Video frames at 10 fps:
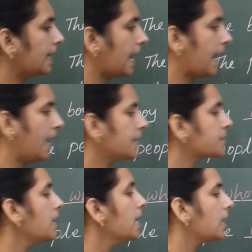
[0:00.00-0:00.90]
dash
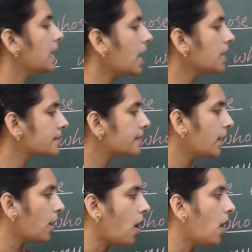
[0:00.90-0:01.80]
lasted
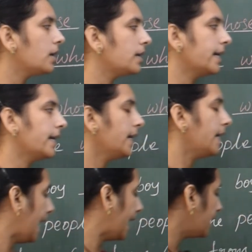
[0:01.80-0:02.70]
all
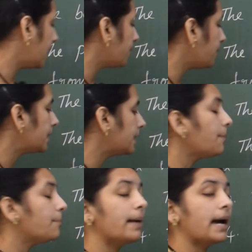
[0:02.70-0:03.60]
day, ended with
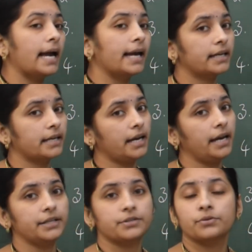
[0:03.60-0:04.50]
a banquet.